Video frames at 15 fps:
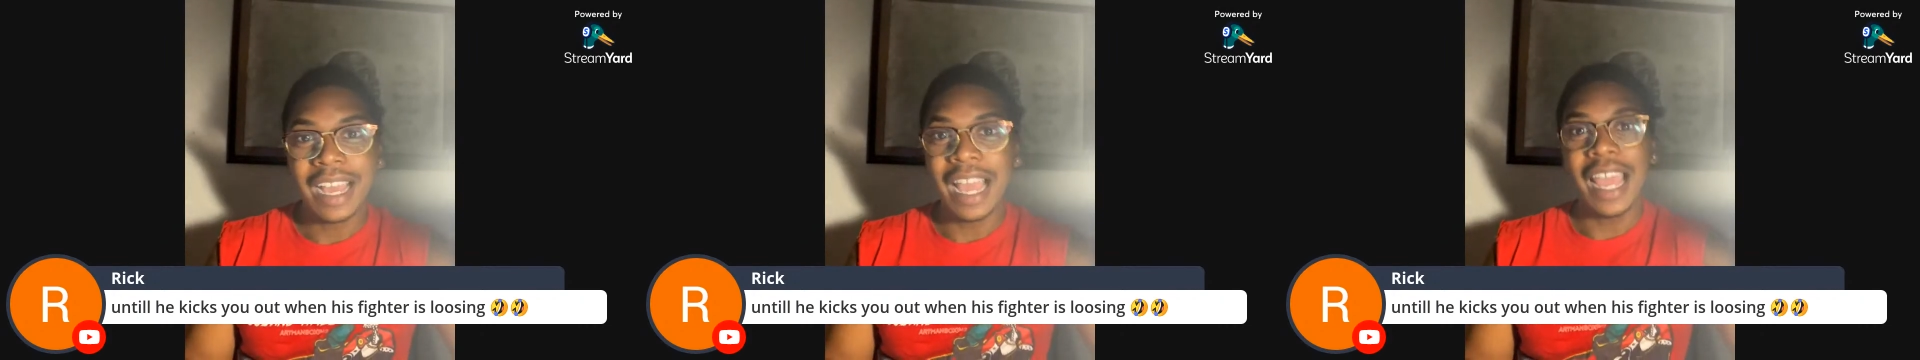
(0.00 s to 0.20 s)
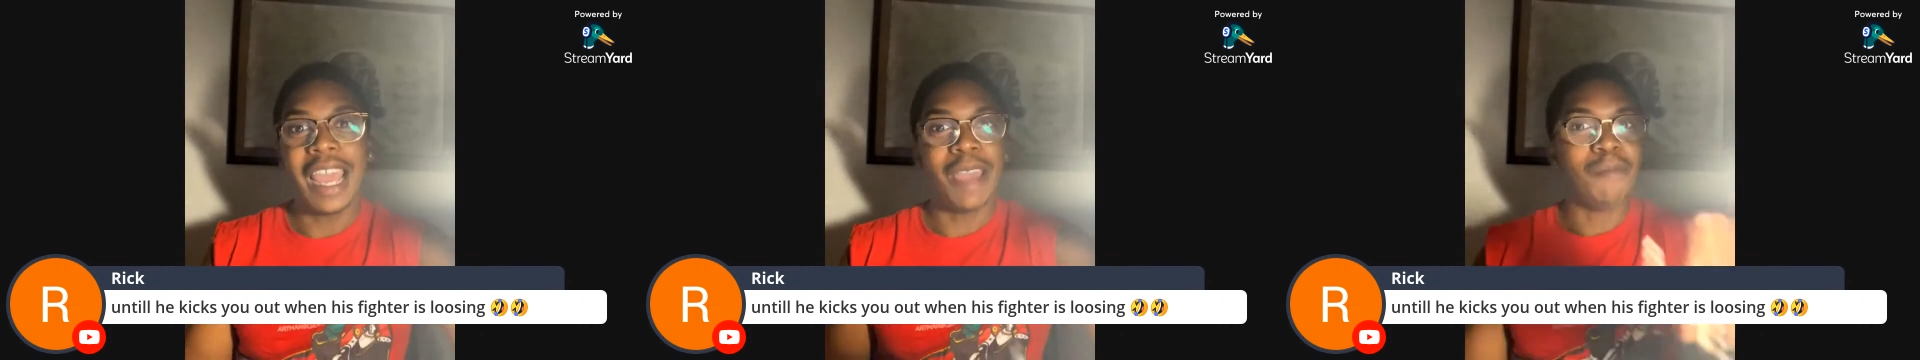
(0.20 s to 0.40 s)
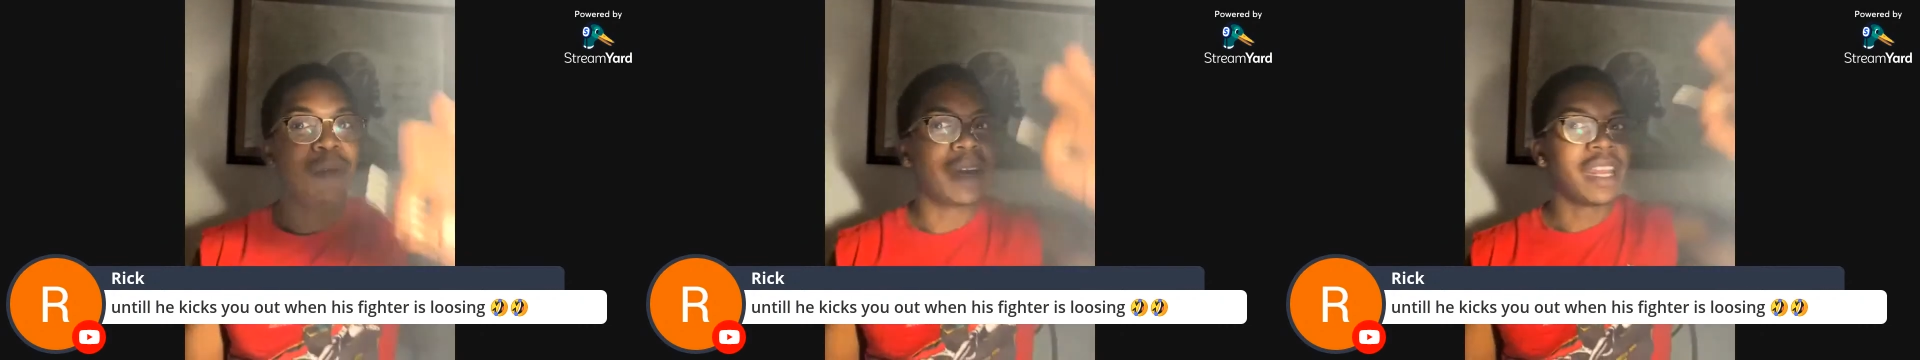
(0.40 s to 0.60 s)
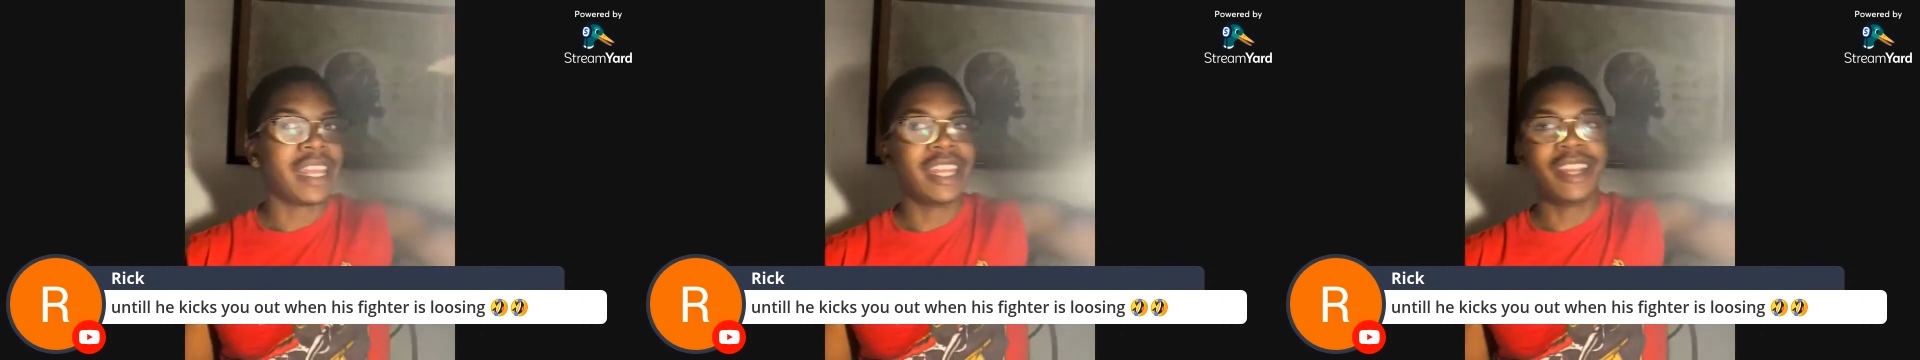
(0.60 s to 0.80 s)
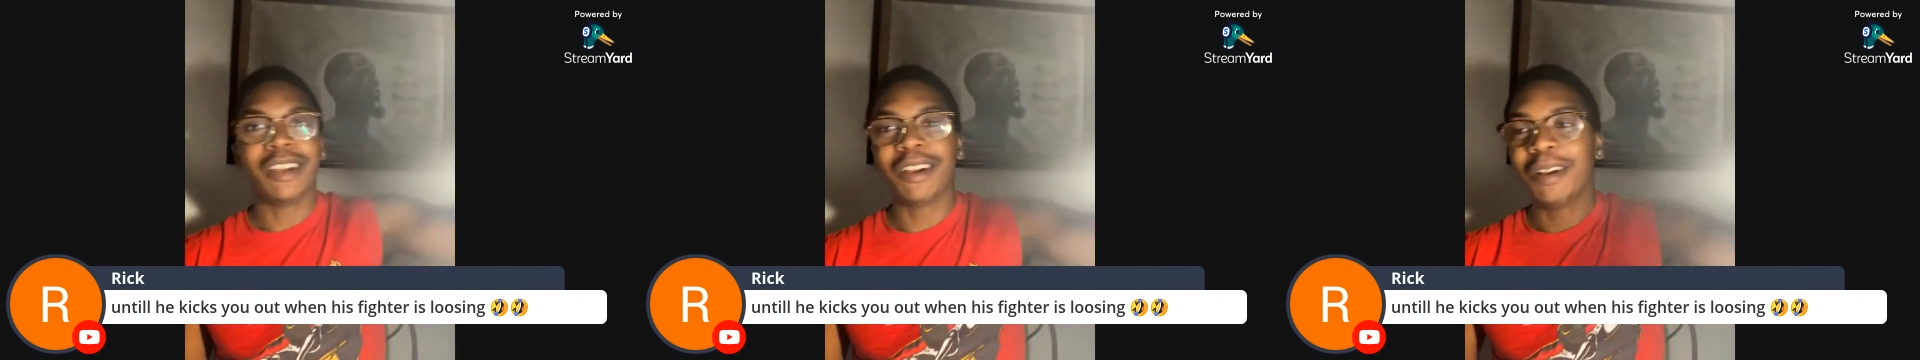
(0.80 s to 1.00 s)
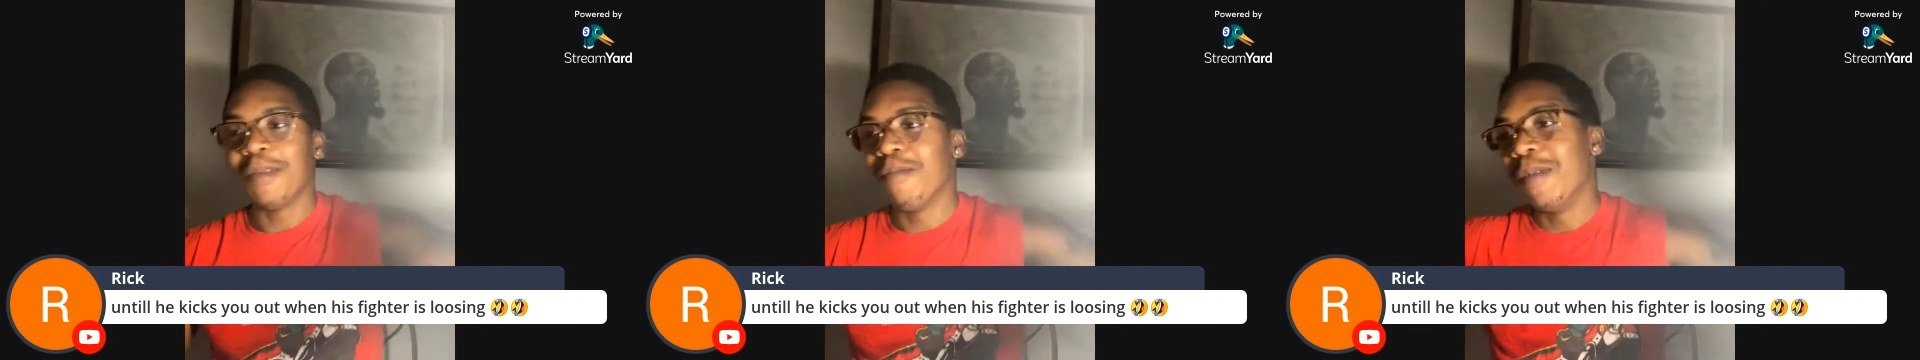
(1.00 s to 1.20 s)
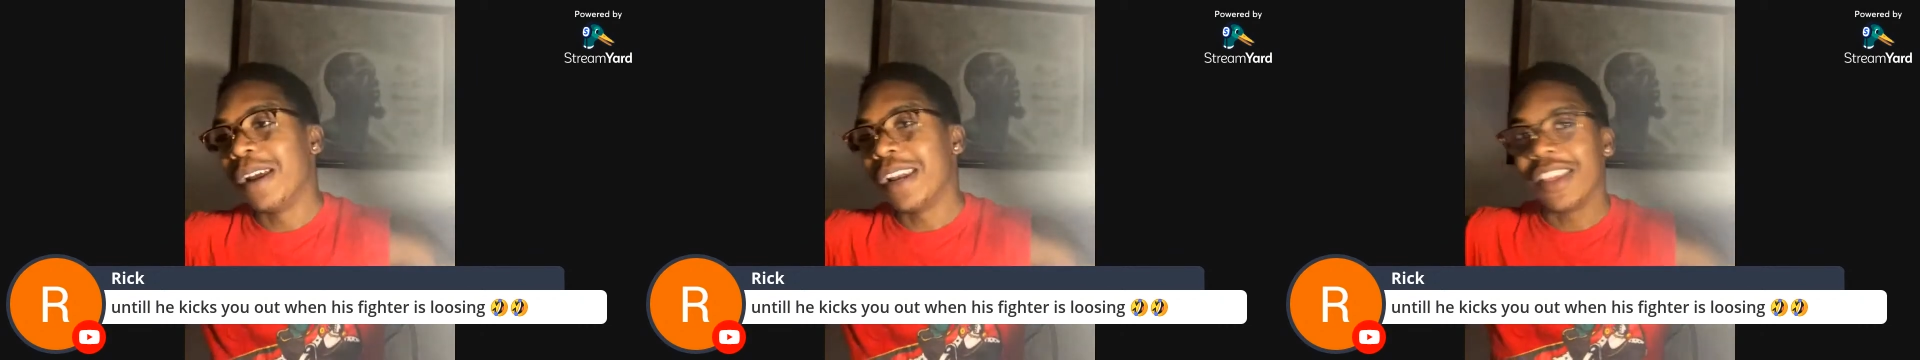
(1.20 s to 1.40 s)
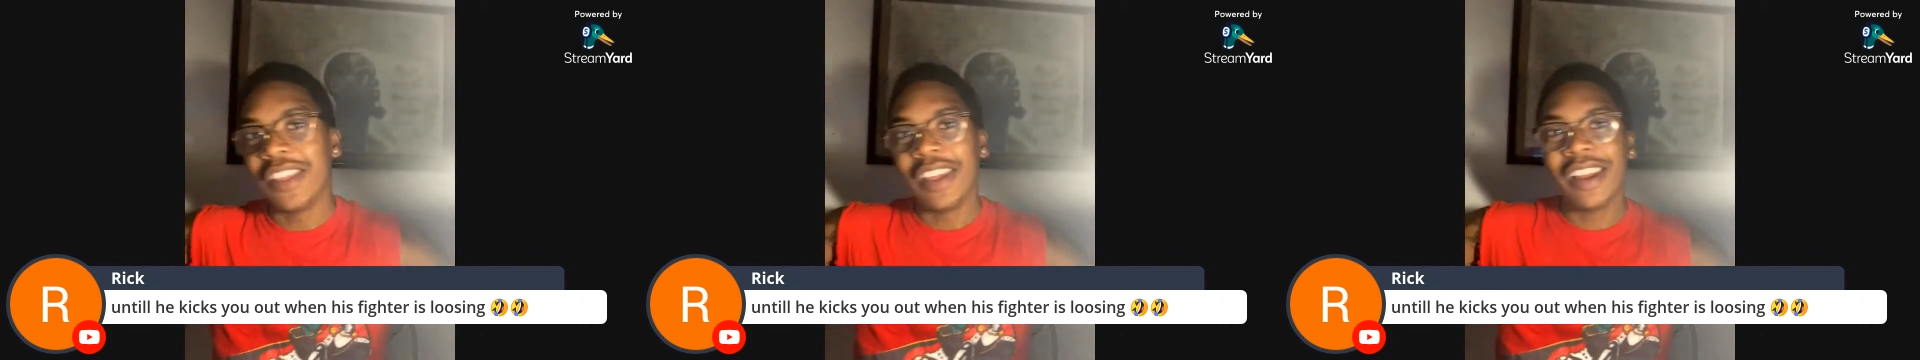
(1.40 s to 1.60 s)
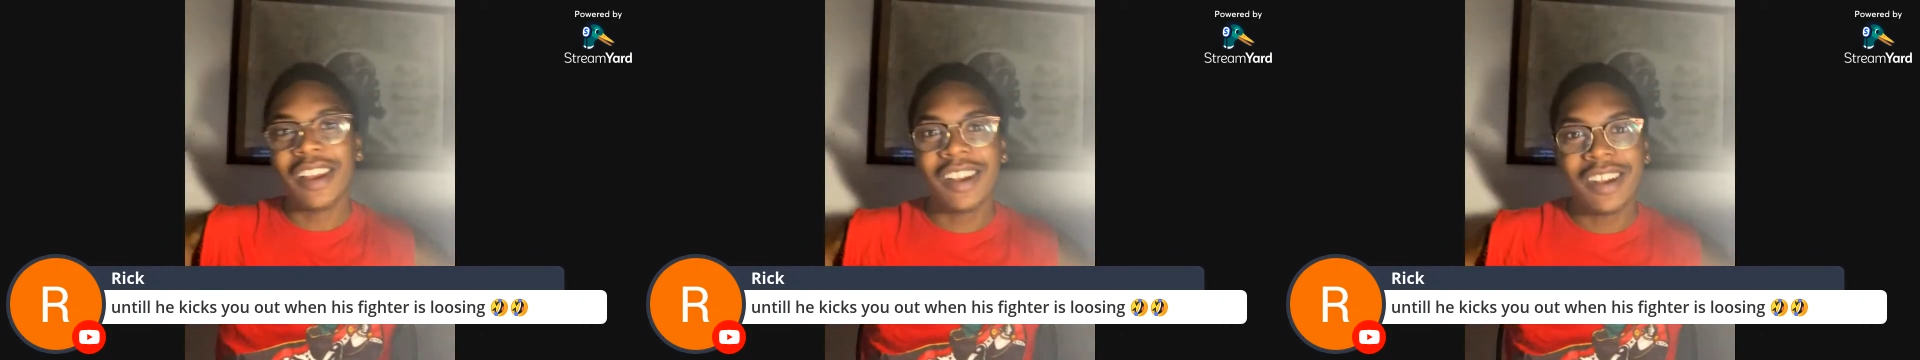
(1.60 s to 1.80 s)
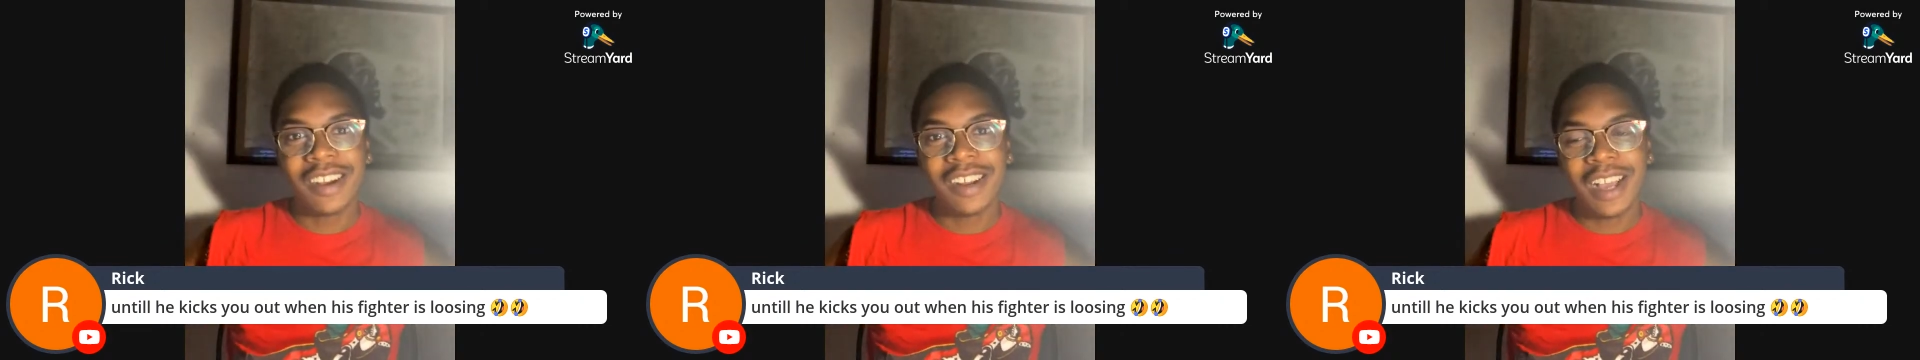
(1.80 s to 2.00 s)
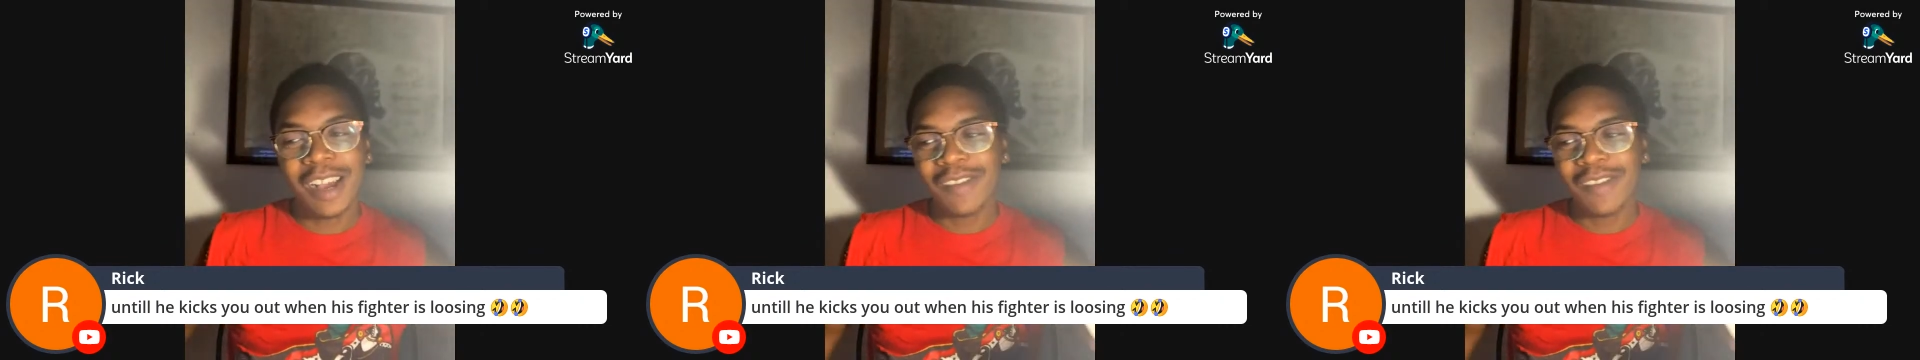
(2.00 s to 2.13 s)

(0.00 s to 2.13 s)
I had money here, money there.